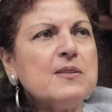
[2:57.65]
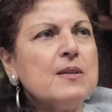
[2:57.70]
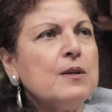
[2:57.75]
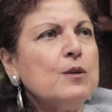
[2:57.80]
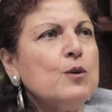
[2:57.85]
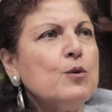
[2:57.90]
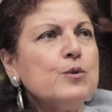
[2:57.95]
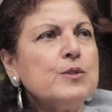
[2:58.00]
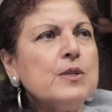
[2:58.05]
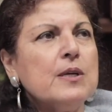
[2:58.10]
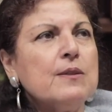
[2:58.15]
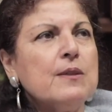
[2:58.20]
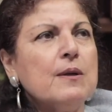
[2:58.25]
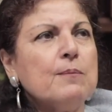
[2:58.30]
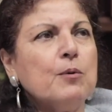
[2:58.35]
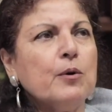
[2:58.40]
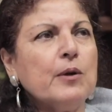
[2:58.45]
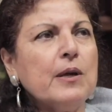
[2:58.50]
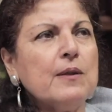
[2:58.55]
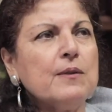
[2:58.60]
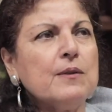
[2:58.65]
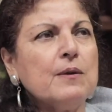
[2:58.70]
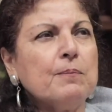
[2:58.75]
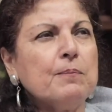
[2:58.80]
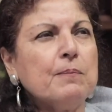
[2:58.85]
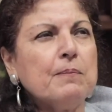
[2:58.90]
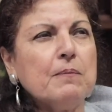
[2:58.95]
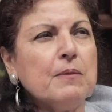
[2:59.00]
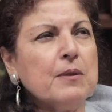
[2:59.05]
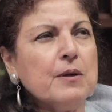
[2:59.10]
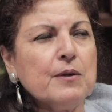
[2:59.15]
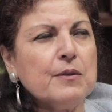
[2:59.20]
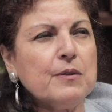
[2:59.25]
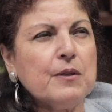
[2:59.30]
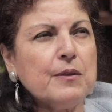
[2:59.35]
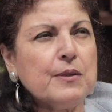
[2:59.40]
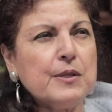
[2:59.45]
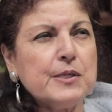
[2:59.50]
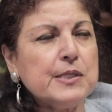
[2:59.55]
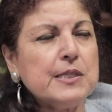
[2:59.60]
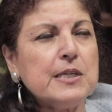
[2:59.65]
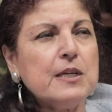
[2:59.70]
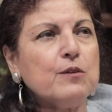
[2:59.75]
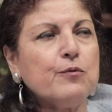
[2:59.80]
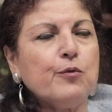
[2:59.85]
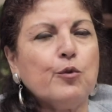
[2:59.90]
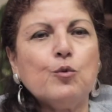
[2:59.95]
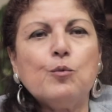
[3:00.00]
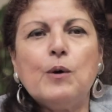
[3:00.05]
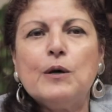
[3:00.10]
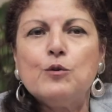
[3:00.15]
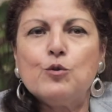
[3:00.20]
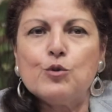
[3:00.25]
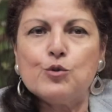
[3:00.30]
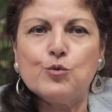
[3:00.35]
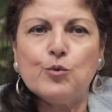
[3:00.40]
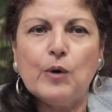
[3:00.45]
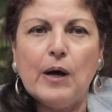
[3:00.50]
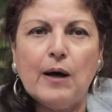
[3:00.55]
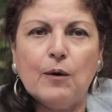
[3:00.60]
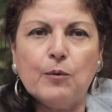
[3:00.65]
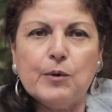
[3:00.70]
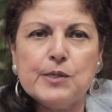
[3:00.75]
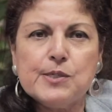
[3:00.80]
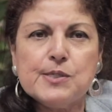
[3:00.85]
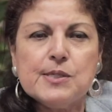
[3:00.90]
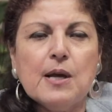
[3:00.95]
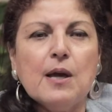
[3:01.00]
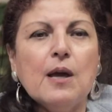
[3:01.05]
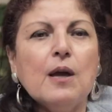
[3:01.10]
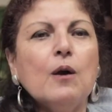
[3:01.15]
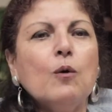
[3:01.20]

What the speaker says: they're booking the seat for 1 or 2 hours.